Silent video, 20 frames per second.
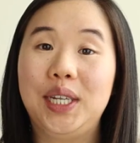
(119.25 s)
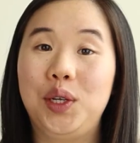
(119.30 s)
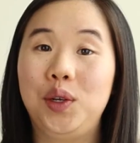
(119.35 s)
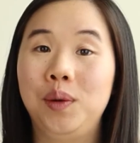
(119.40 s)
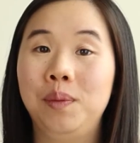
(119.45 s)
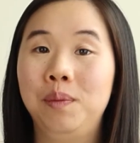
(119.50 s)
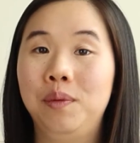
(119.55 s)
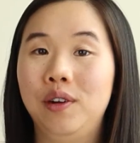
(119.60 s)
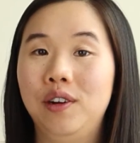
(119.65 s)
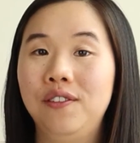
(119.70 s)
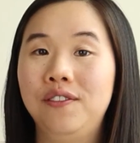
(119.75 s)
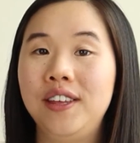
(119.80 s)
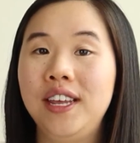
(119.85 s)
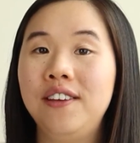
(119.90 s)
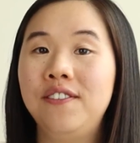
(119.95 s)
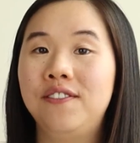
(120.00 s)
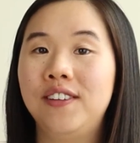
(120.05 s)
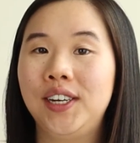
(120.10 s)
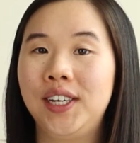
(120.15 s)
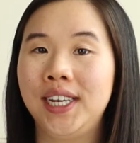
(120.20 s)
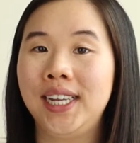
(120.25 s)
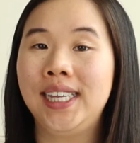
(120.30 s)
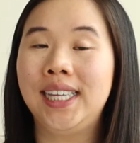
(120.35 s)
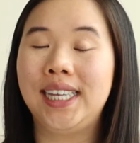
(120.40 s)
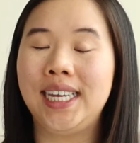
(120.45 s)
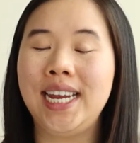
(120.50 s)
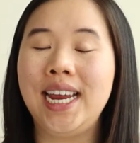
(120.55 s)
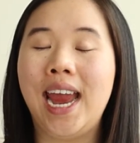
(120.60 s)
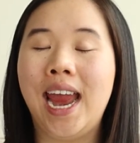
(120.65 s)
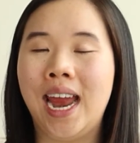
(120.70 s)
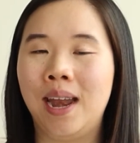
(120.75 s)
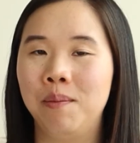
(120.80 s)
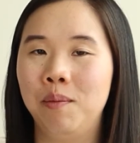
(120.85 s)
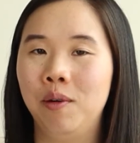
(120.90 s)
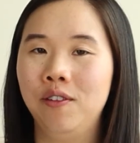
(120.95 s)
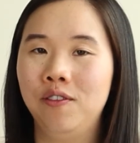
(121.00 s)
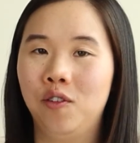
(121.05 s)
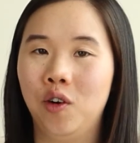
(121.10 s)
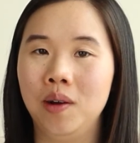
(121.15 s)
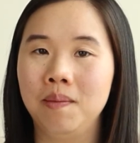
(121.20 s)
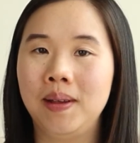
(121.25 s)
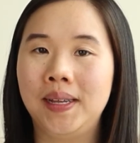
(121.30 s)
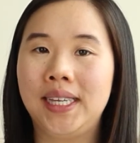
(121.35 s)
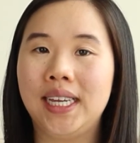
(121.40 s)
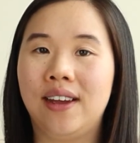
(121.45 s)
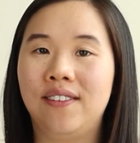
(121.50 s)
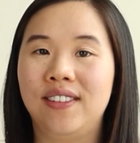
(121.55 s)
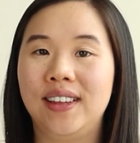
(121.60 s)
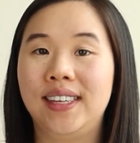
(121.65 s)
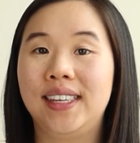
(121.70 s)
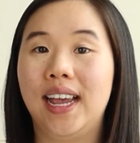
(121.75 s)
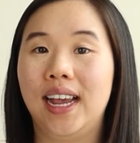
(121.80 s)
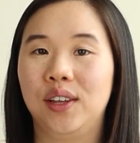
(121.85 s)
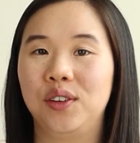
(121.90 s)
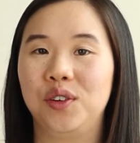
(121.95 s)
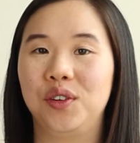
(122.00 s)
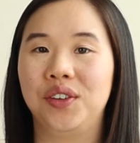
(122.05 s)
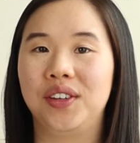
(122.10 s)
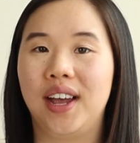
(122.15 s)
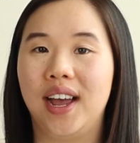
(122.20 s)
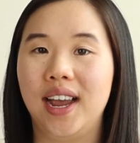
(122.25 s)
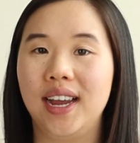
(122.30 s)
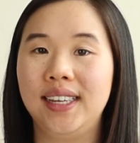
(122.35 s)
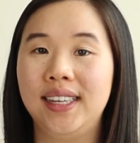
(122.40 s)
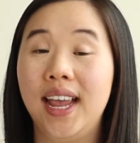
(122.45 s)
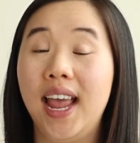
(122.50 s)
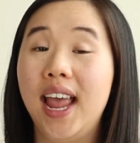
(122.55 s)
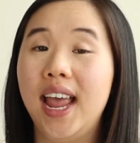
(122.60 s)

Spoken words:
To improve the efficiency and performance of this exercise,